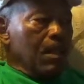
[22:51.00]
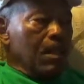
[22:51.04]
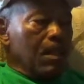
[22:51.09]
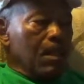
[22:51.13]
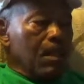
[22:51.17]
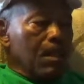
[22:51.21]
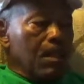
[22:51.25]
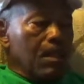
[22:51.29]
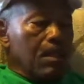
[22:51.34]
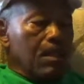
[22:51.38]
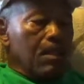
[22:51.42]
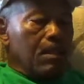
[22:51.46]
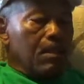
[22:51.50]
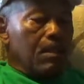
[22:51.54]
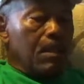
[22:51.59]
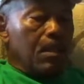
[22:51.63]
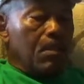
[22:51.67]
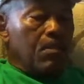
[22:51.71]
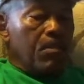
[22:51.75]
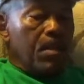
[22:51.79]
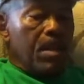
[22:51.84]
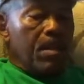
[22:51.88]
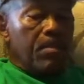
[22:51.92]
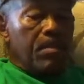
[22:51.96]
Uh,
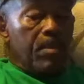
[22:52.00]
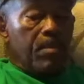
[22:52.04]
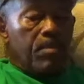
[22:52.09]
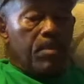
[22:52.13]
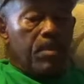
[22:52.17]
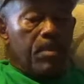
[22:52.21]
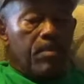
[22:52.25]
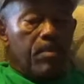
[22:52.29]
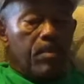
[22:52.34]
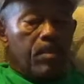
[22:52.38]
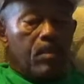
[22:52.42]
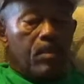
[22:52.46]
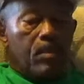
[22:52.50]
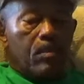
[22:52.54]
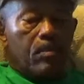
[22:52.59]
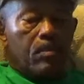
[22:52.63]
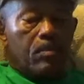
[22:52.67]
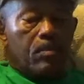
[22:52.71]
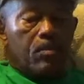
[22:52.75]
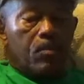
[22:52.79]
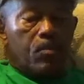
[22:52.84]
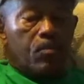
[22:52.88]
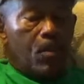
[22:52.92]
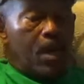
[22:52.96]
there may be people
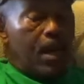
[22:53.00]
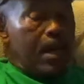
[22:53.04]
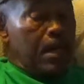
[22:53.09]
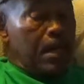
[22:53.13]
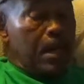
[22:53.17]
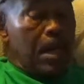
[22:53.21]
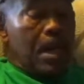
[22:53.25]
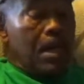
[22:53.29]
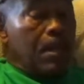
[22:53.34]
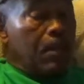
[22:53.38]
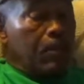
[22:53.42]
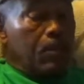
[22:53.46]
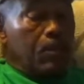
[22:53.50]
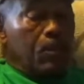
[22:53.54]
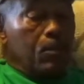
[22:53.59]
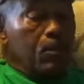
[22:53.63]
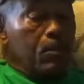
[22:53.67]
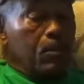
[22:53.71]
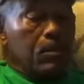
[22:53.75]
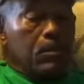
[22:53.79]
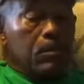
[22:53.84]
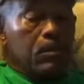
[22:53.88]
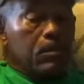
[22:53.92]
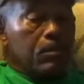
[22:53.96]
right now
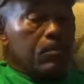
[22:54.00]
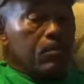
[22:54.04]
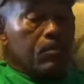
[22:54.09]
who